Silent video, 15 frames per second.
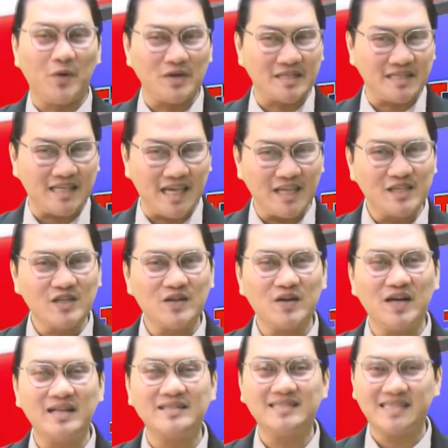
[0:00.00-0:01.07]

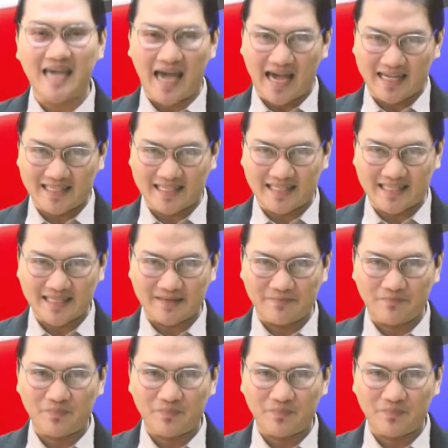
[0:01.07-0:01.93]
procedural text,